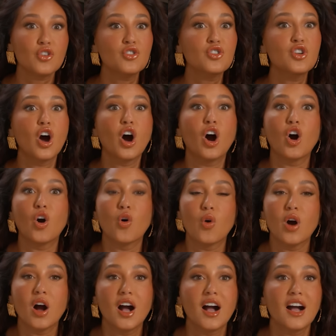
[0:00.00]

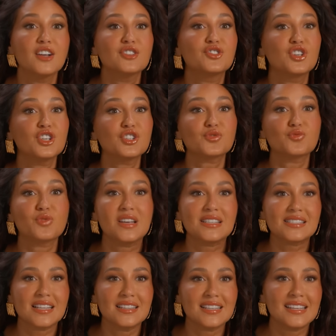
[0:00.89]
No, just
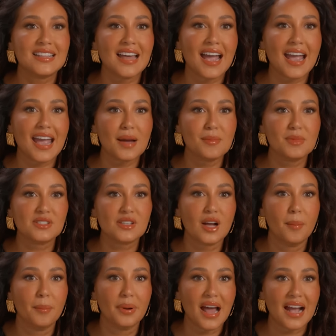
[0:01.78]
recently that
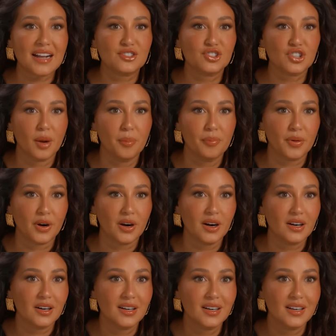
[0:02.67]
Amazon black
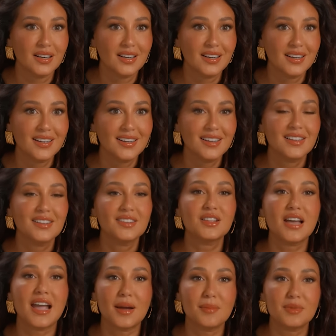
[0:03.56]
jumper. Oh yeah, yeah.
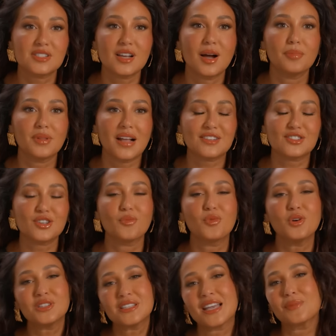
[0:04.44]
The Amazon black
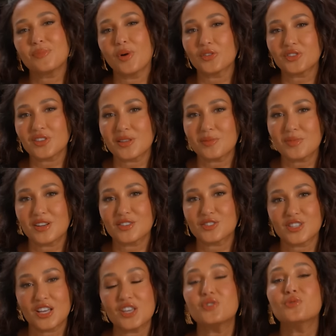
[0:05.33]
jumper. We'll link both of them
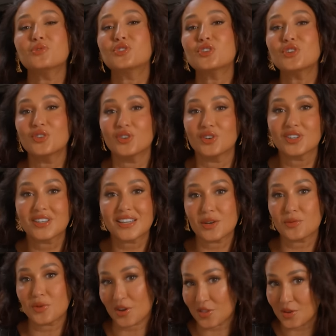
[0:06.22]
here so that you too
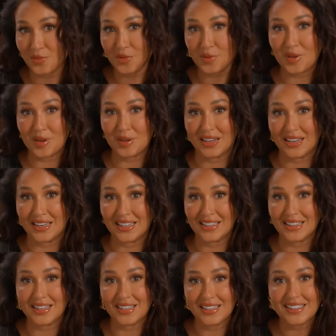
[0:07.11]
can wear them repeatedly.